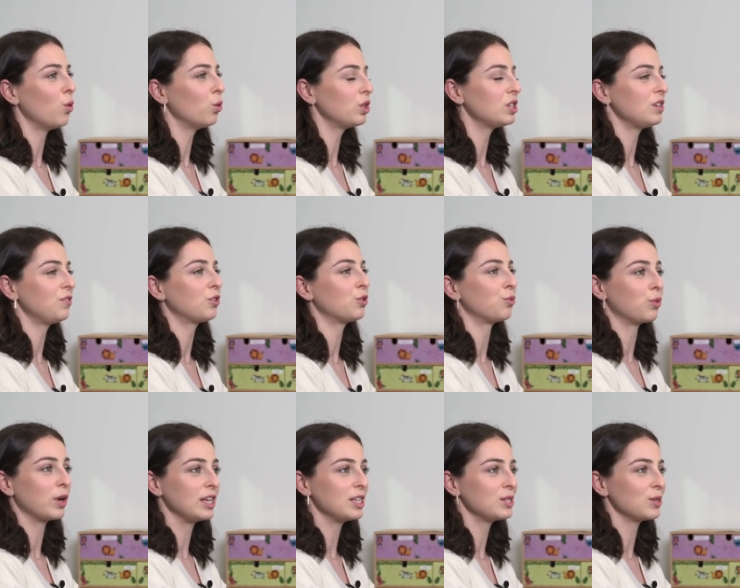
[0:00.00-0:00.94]
all the
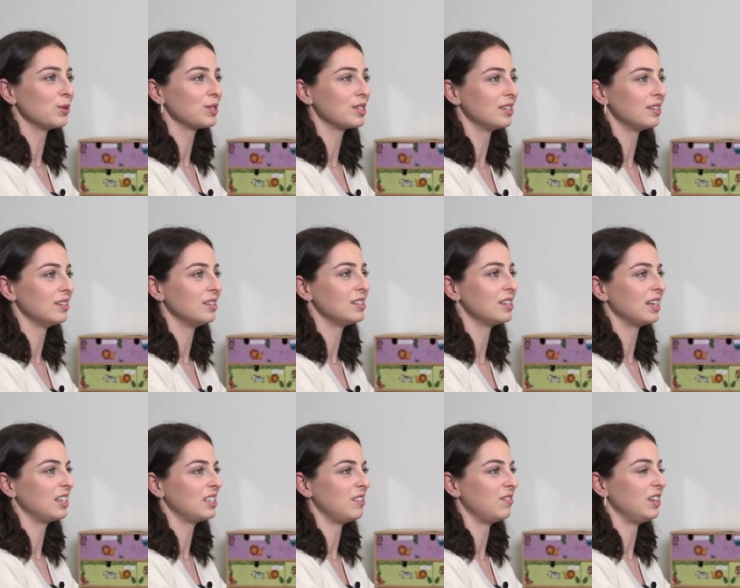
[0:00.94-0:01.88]
different resources,
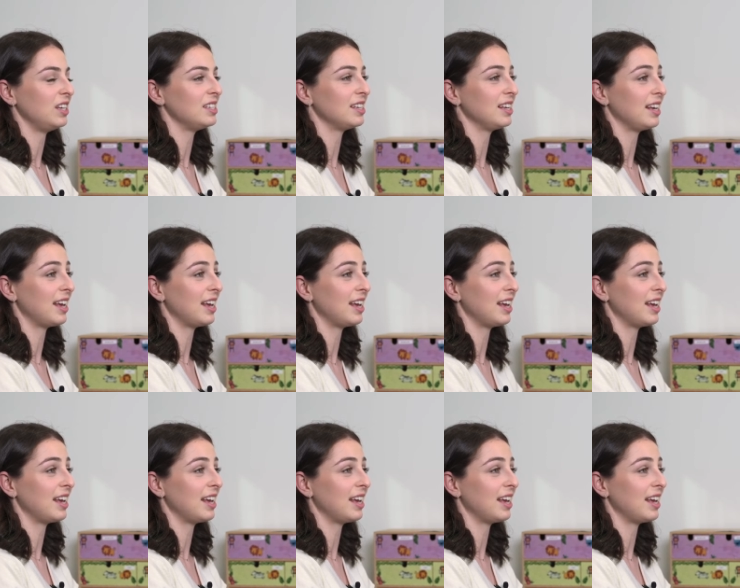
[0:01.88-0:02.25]
activities and